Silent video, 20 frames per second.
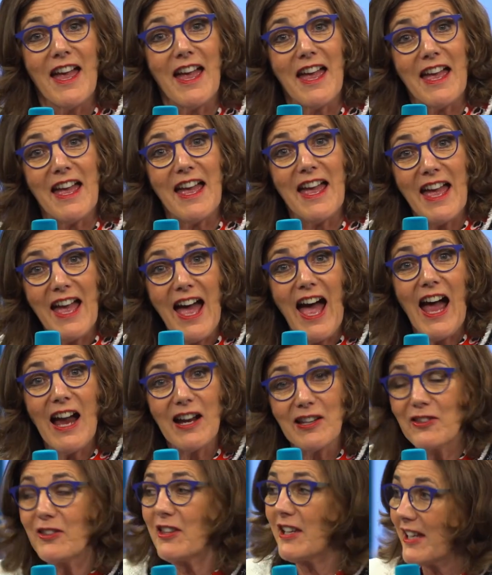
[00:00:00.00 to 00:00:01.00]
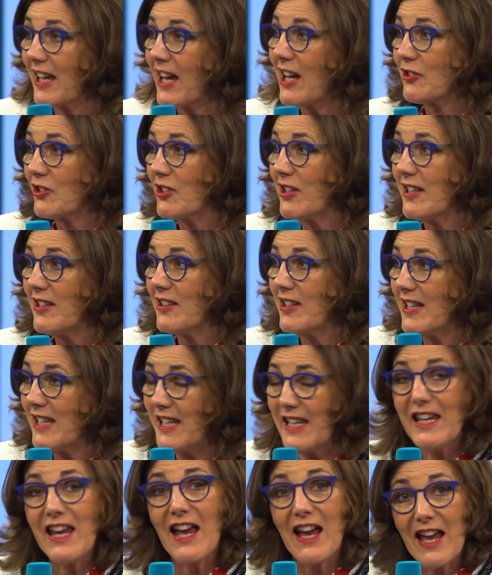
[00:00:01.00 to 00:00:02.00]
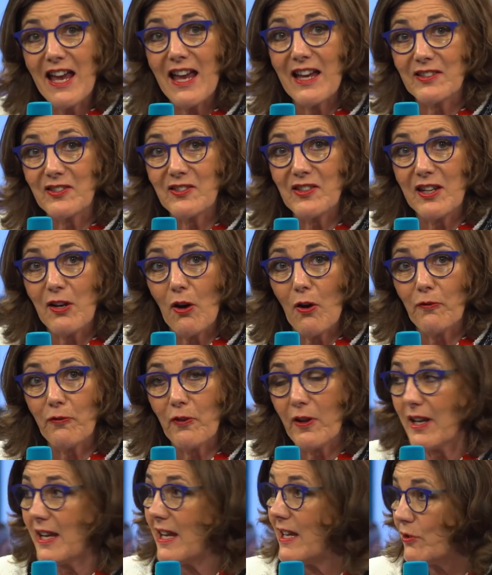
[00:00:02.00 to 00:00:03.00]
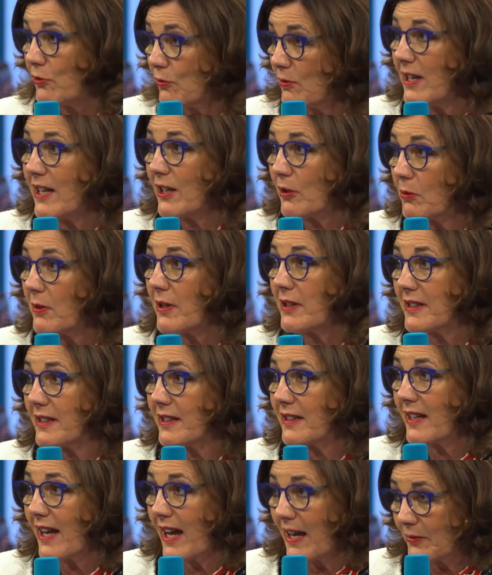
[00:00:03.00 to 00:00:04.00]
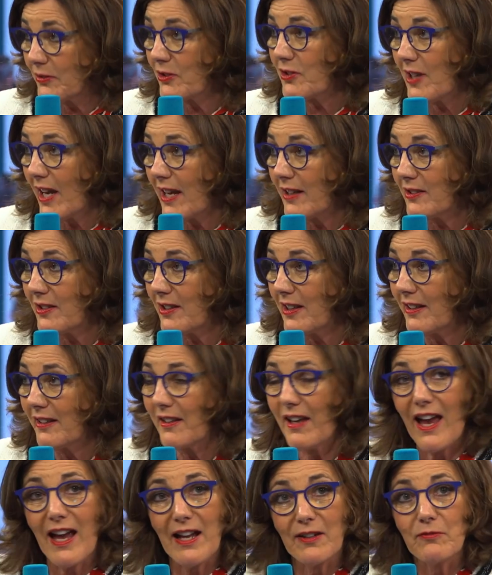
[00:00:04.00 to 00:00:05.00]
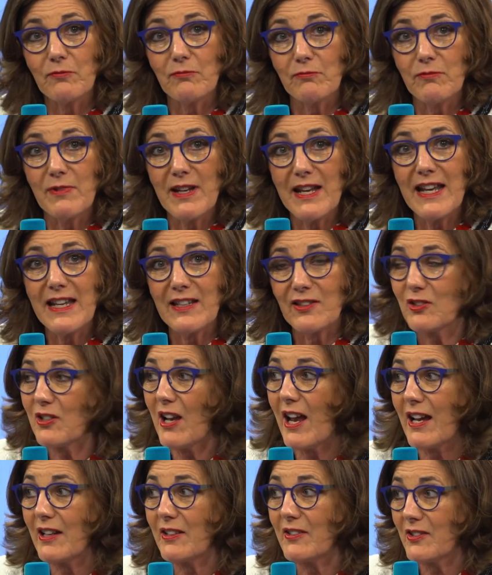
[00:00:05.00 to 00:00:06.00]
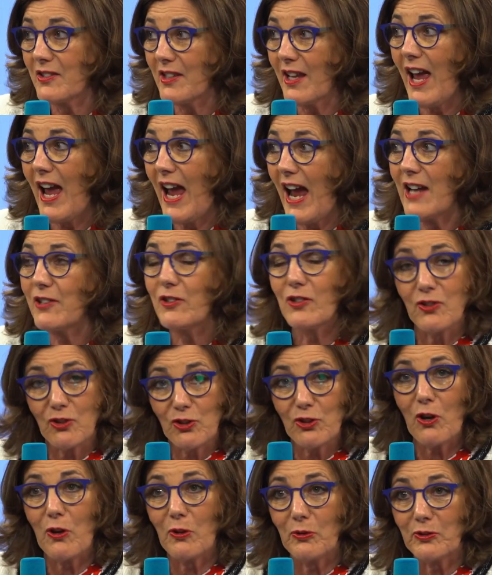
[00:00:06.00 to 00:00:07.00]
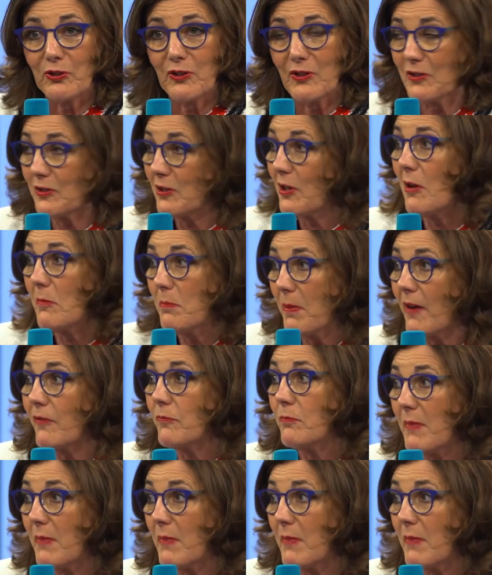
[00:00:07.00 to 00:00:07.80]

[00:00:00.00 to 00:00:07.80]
I think actually the EASD offer is really quite outstanding and really stands head and shoulders above